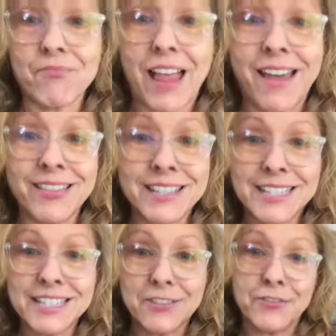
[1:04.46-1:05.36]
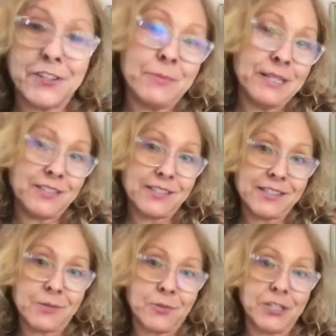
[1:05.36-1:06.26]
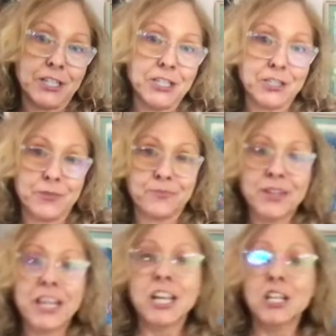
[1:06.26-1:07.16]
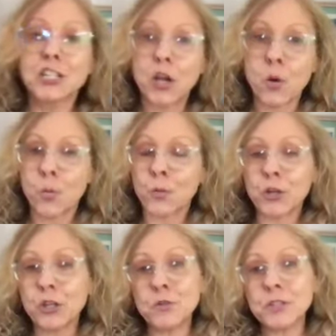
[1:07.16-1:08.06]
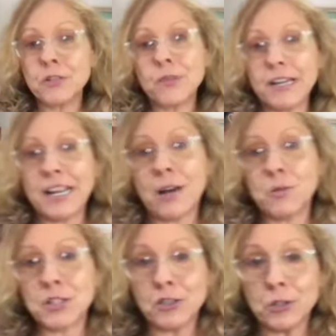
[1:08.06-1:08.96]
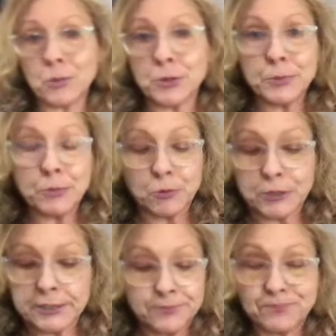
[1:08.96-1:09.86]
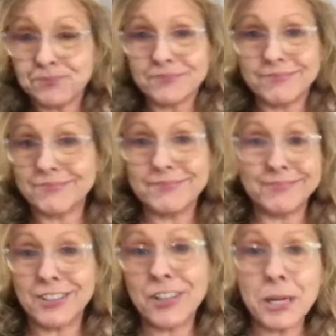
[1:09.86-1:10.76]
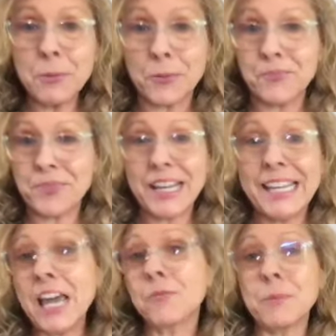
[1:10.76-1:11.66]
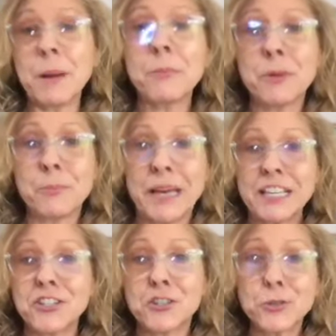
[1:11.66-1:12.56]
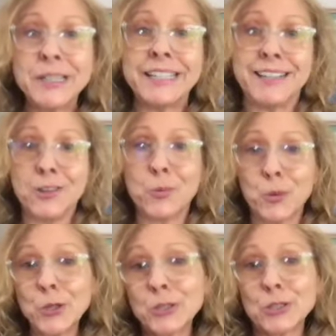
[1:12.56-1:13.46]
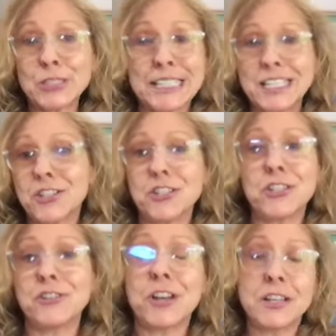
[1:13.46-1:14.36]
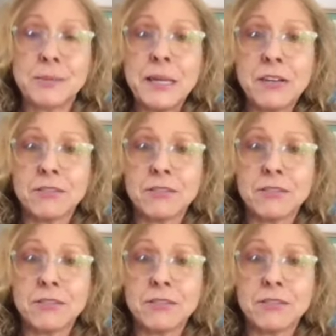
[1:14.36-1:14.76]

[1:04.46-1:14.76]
And this is the fundamentals that we're going to do. So we're using right now as a lure reward their kibble. Again, remember, the best treat in the world is just your dog's meal.